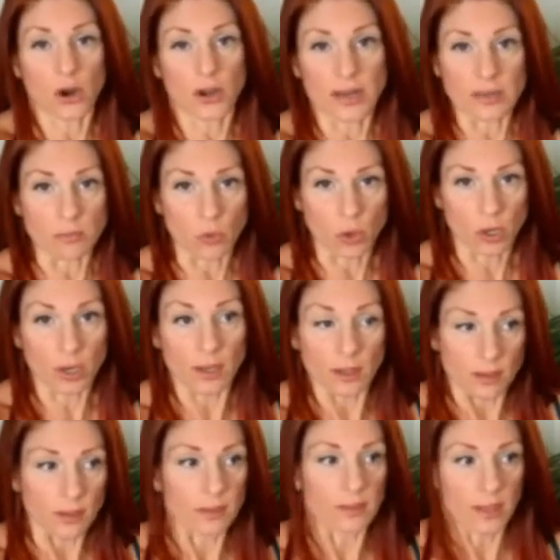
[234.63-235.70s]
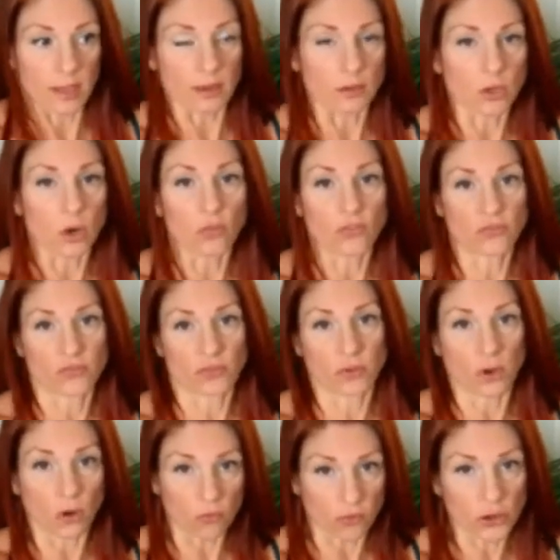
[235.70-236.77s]
hard anymore, then go
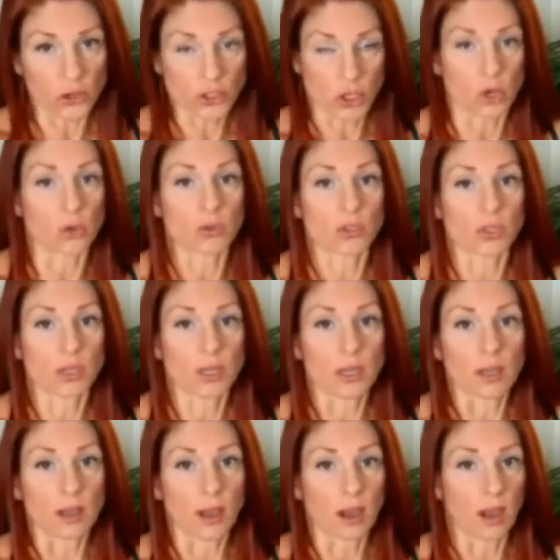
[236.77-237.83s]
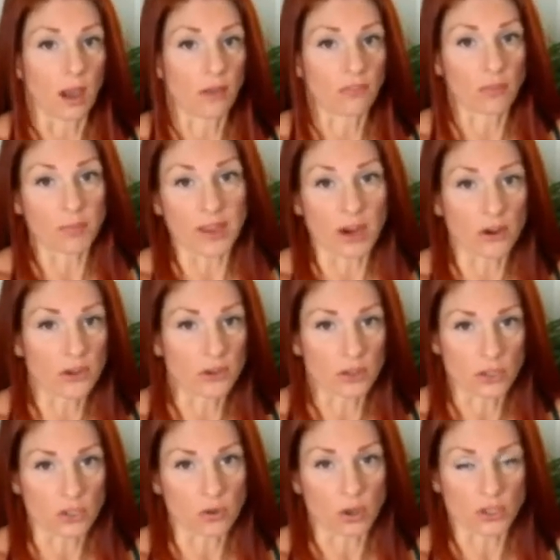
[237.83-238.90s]
for your toes. From there you
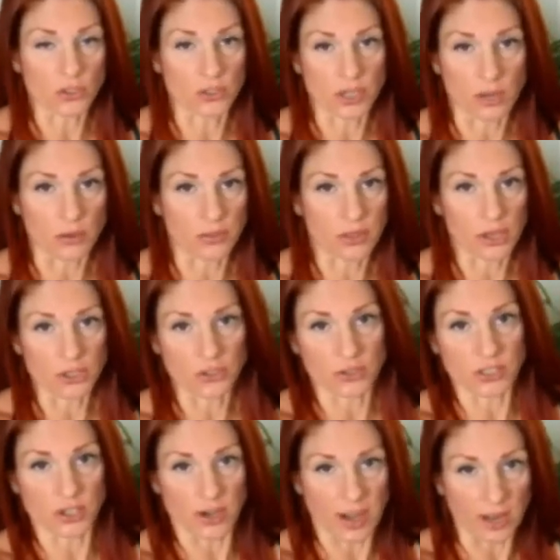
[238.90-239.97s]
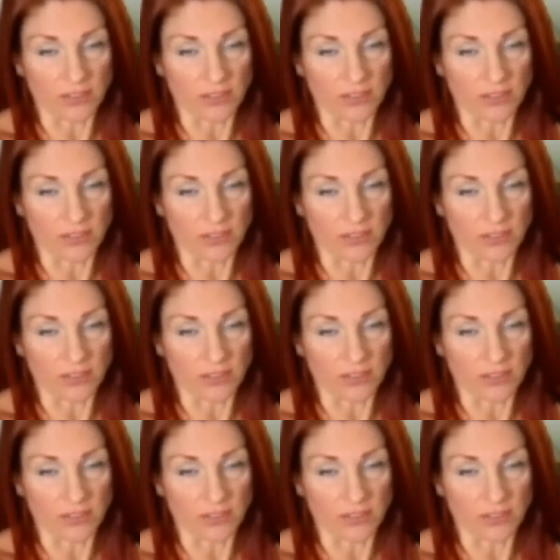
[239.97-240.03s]
can do all sorts of other things. You can start